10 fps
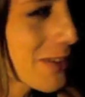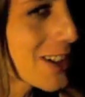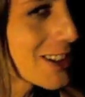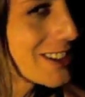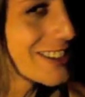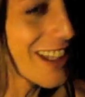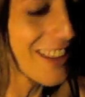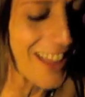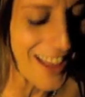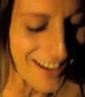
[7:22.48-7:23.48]
heard you say
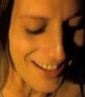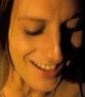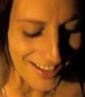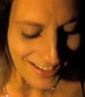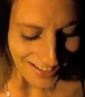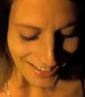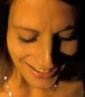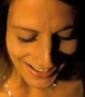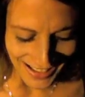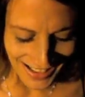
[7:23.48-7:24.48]
that
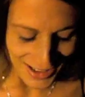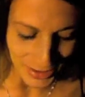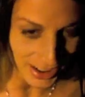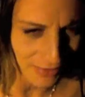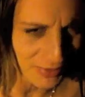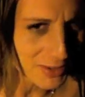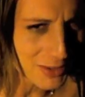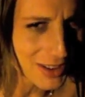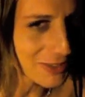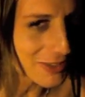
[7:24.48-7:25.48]
like that. And I was like, I've never
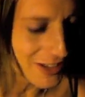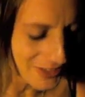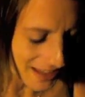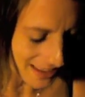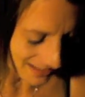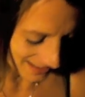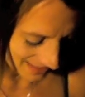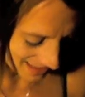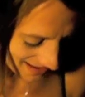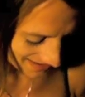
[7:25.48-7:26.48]
really felt that like
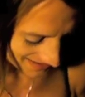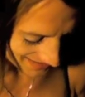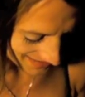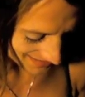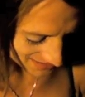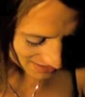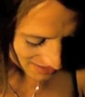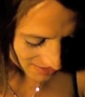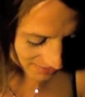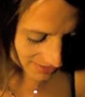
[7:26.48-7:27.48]
that.
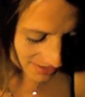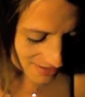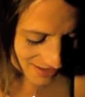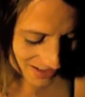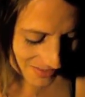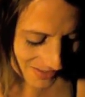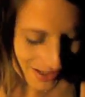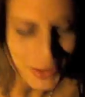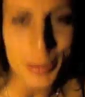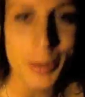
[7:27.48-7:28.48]
So,
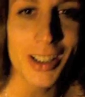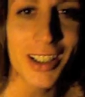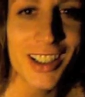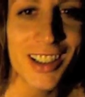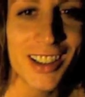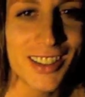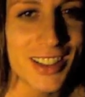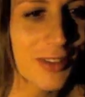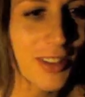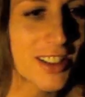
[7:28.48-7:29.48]
that was really
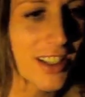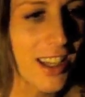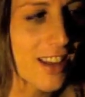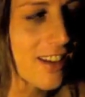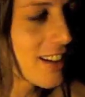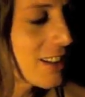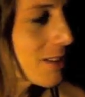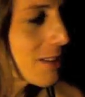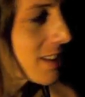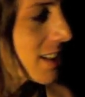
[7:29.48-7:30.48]
different and
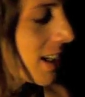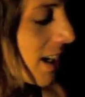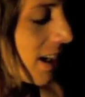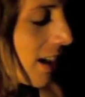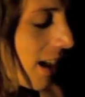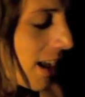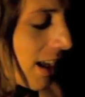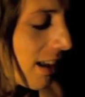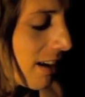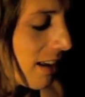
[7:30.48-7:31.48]
interesting,
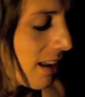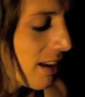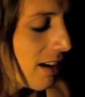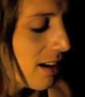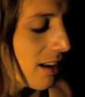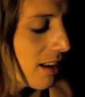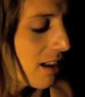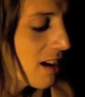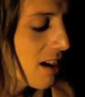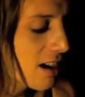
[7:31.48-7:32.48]
and,
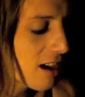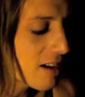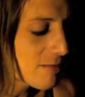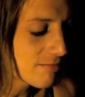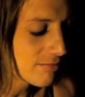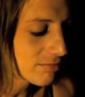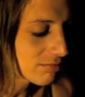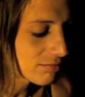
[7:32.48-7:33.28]
I'm